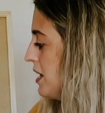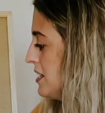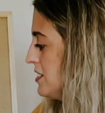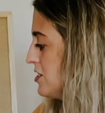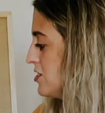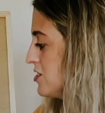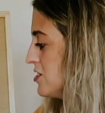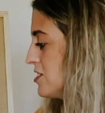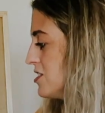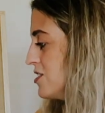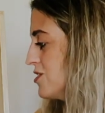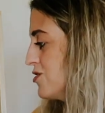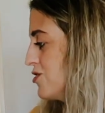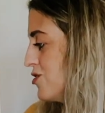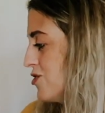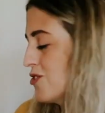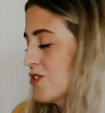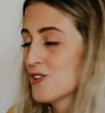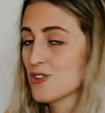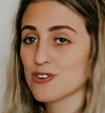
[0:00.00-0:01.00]
plants,
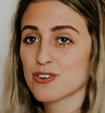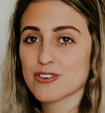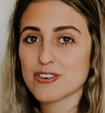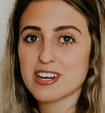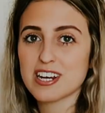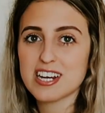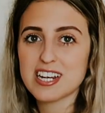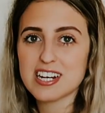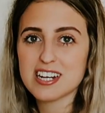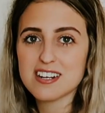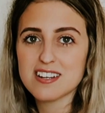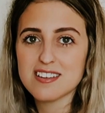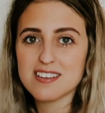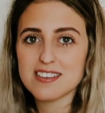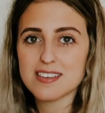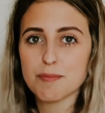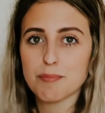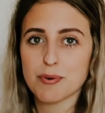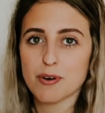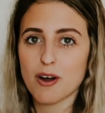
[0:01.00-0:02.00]
jungle green,
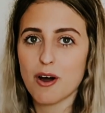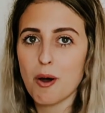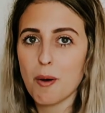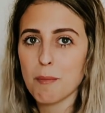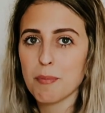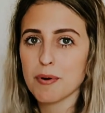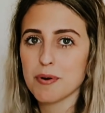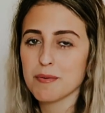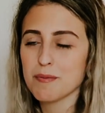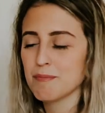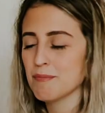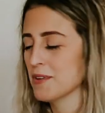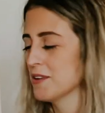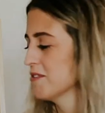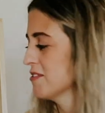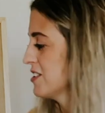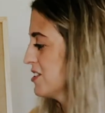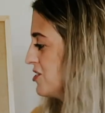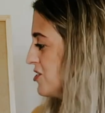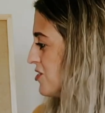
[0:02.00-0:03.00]
the prop, I'm not
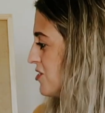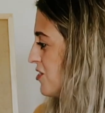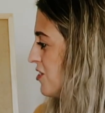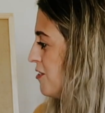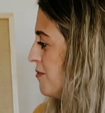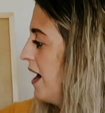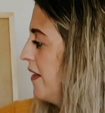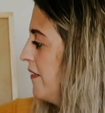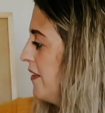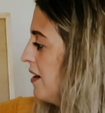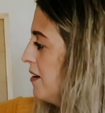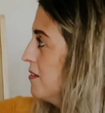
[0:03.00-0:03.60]
really sure, and